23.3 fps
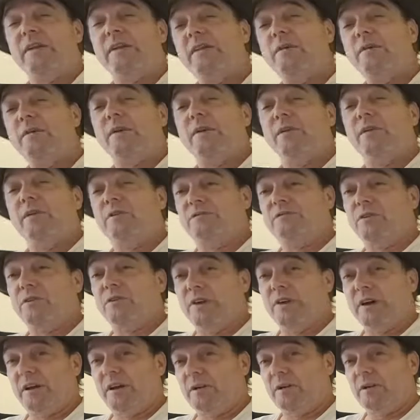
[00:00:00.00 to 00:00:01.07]
Let me know what's going
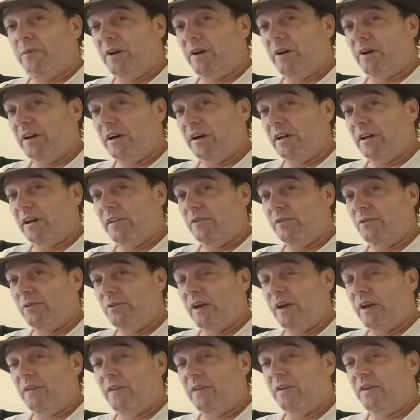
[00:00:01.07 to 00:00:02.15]
on Pine Island. Do we
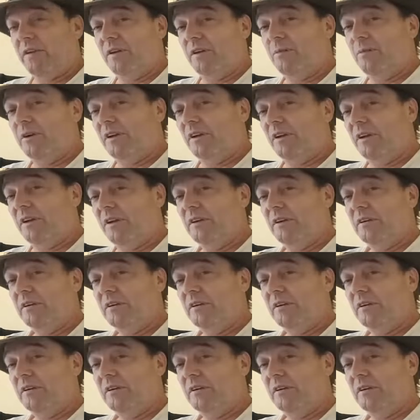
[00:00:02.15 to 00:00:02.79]
have anybody?